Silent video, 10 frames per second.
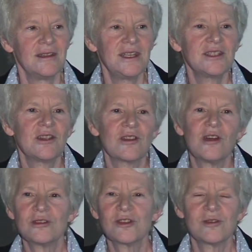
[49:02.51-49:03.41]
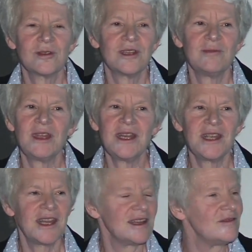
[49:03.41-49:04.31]
These are culturally
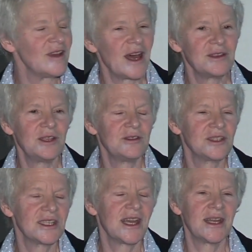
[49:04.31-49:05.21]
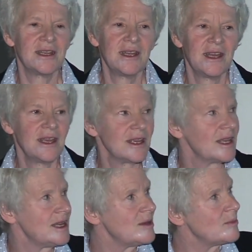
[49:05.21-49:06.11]
mediated values that
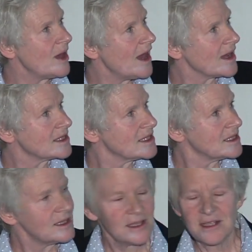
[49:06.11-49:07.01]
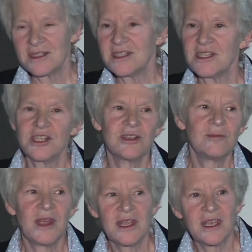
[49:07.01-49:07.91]
can impact
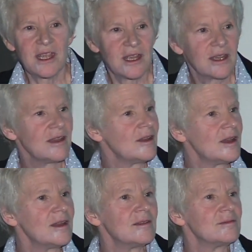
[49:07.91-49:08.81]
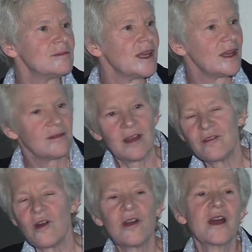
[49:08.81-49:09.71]
decision-making
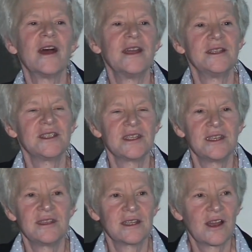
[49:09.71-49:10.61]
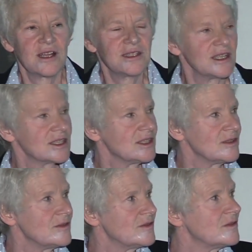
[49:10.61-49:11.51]
of all kinds in the context
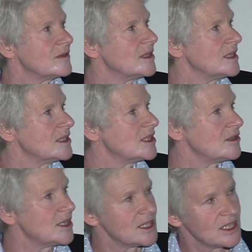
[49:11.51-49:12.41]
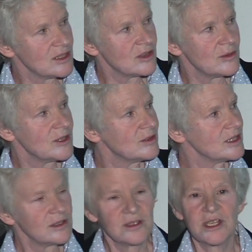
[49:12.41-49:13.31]
of serious and terminal
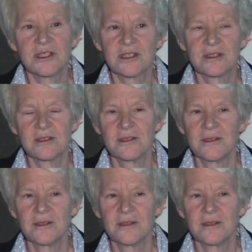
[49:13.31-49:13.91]
illness.